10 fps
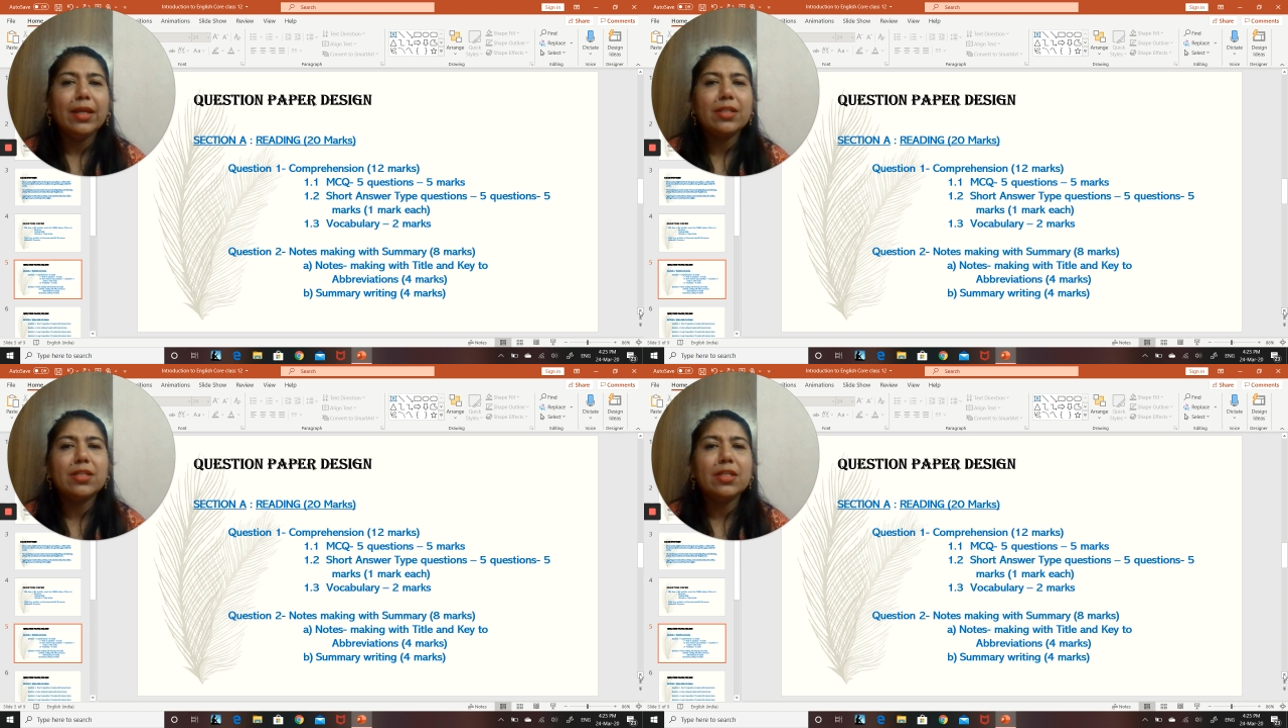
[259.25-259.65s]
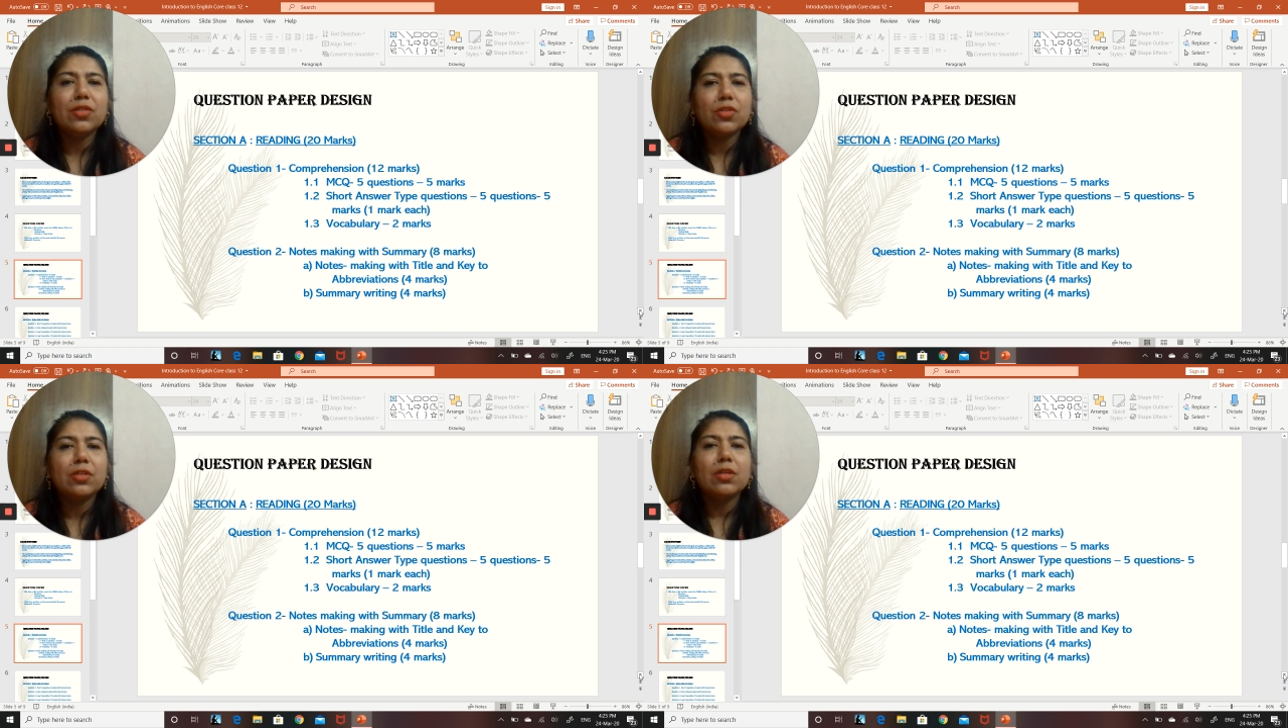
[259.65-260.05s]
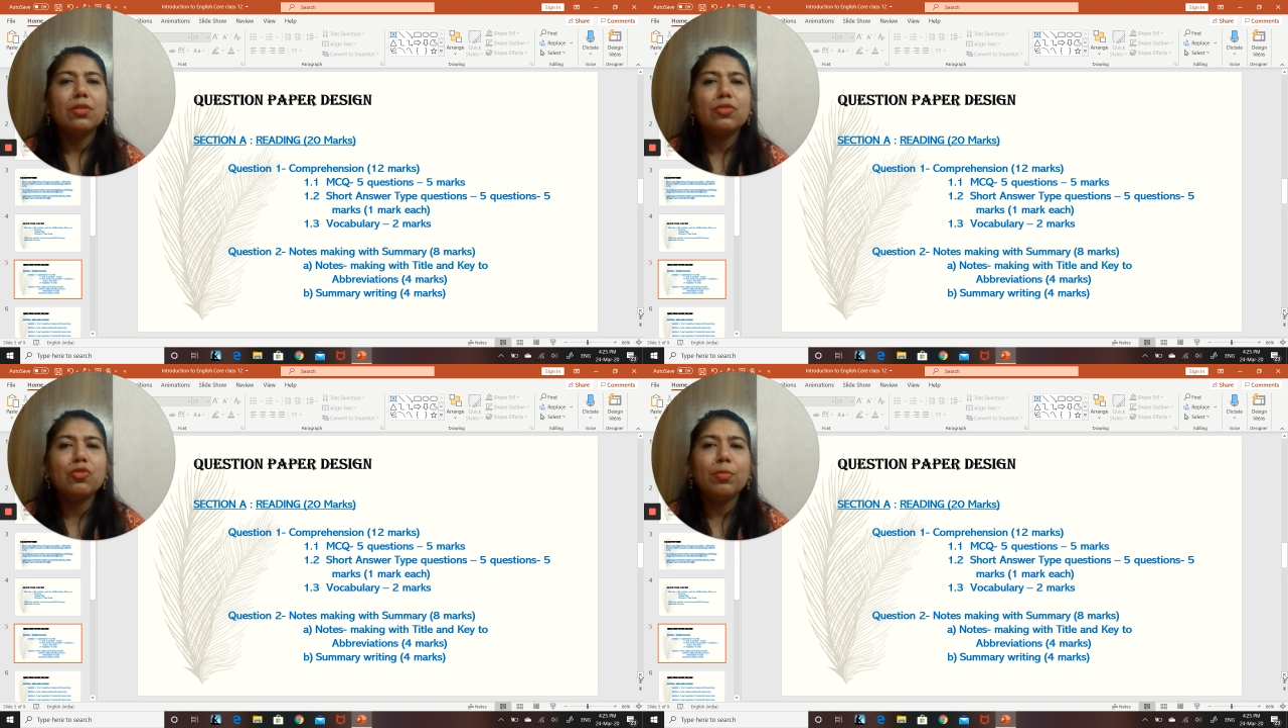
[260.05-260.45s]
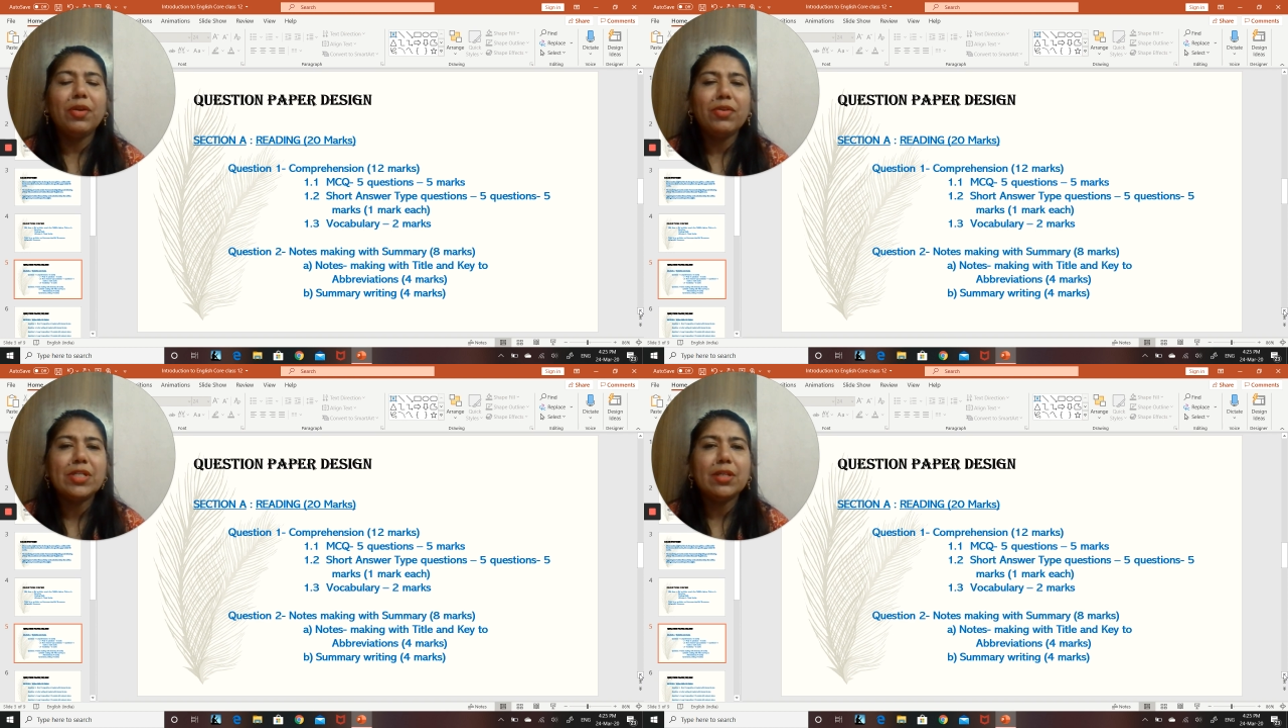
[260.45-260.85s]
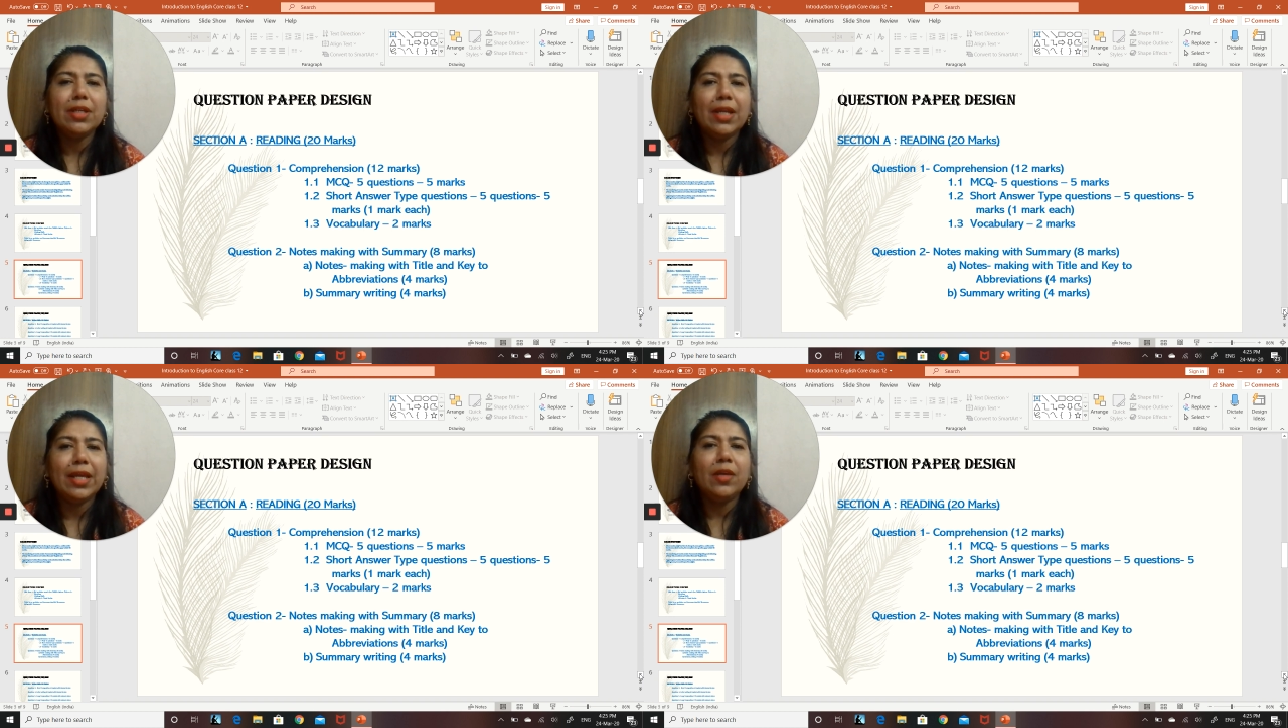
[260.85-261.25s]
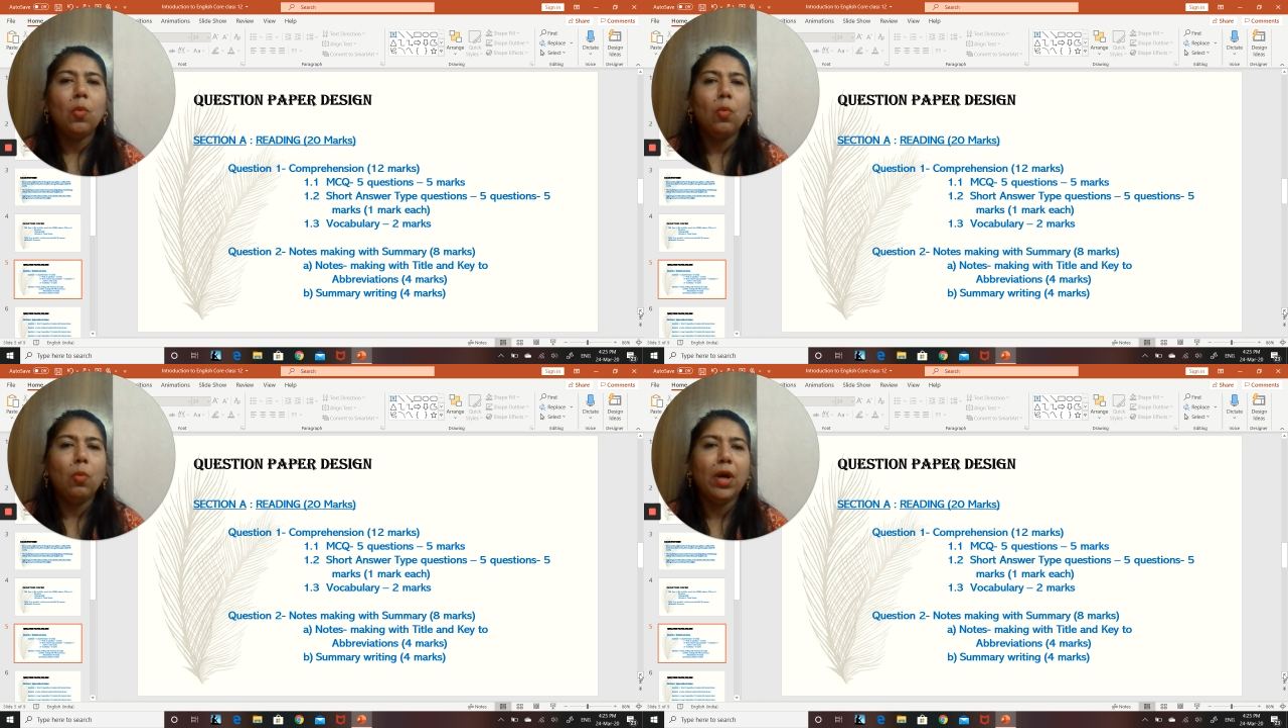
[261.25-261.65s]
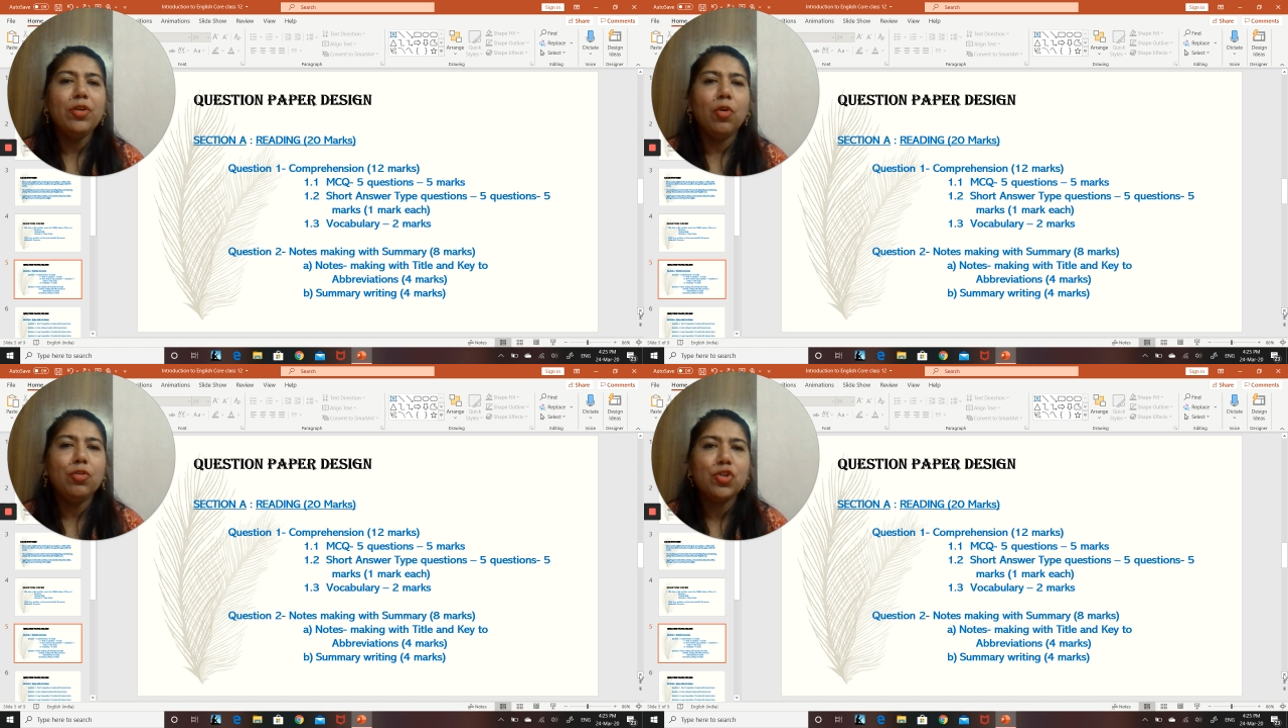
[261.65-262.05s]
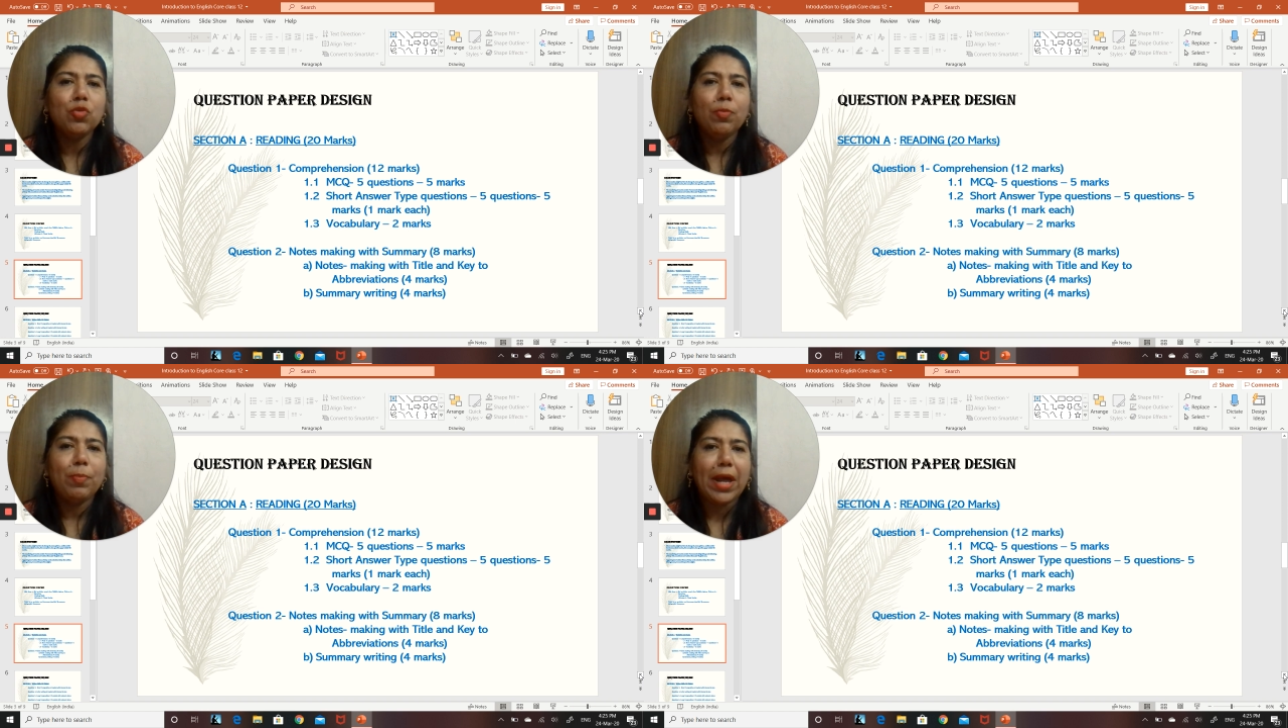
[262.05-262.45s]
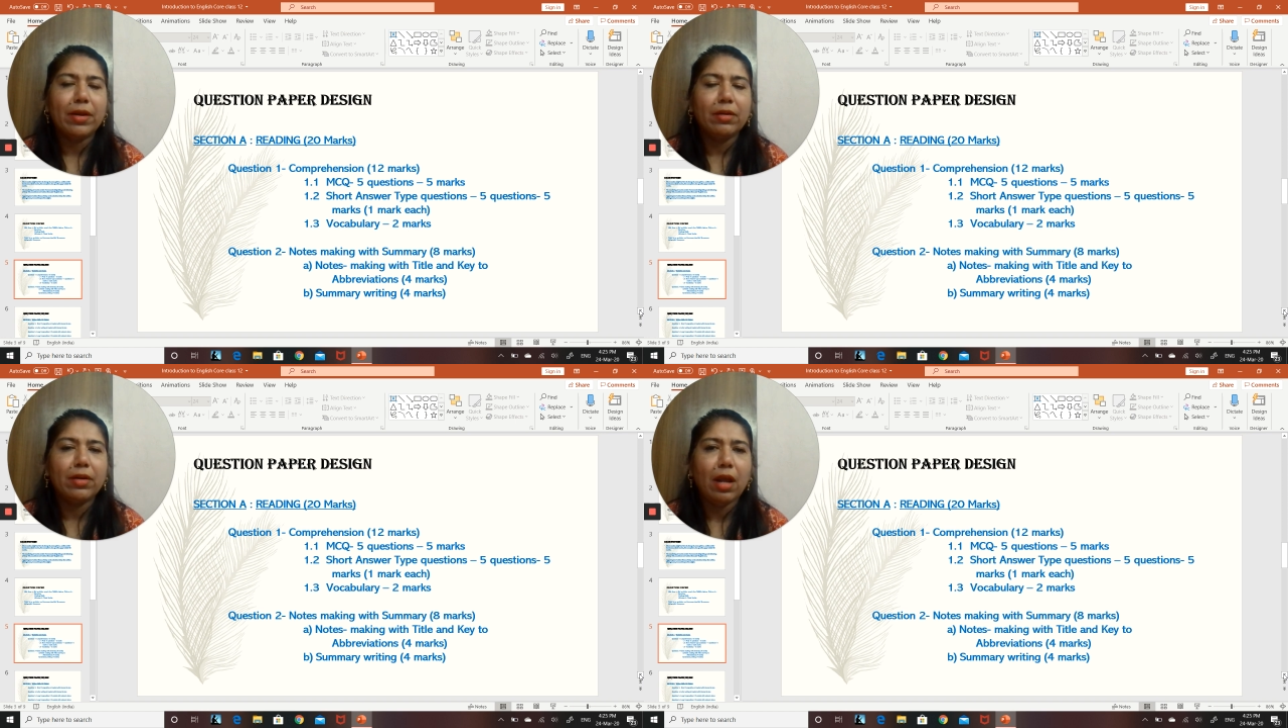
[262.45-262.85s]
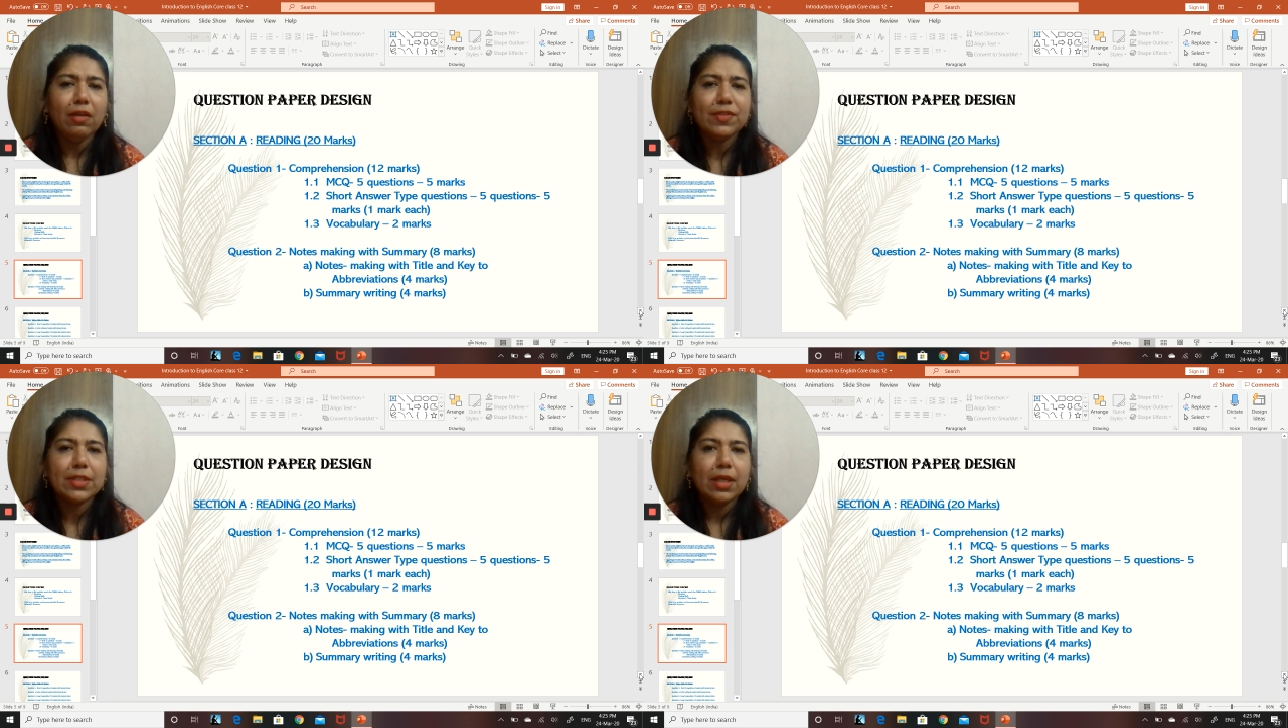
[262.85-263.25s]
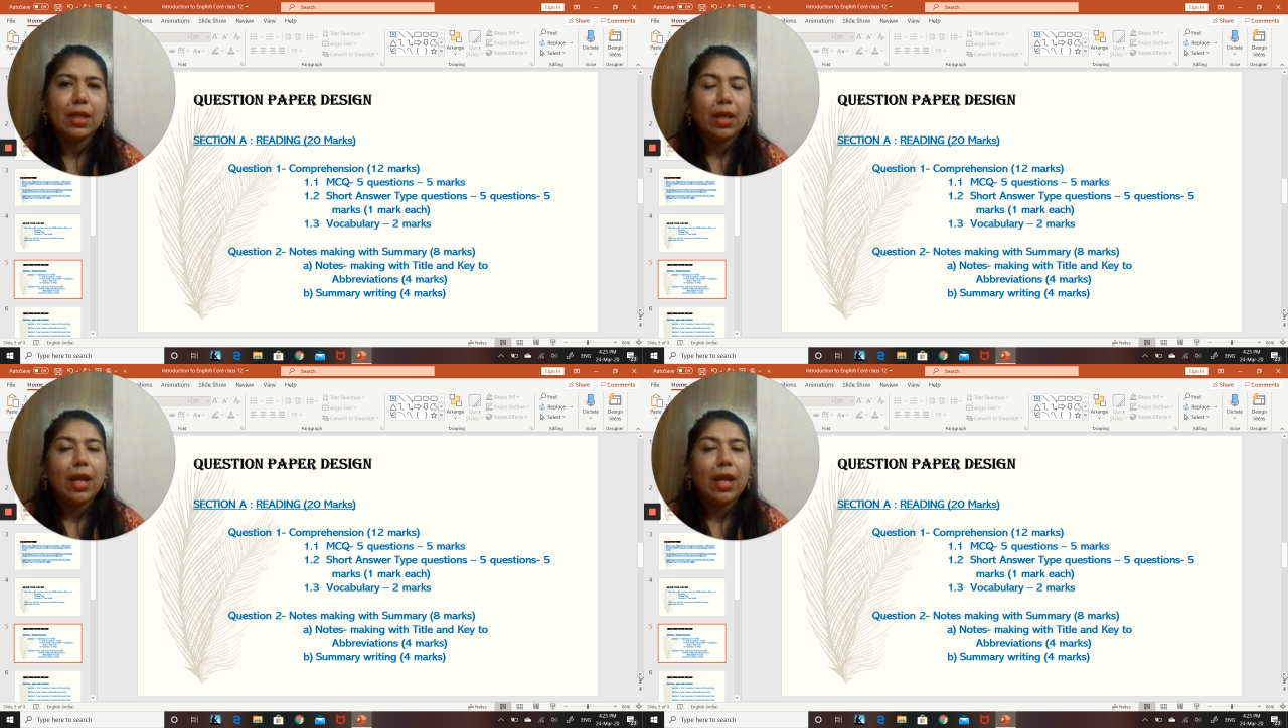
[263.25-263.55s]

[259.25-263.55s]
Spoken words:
It is to be written in 1 or 2 paragraphs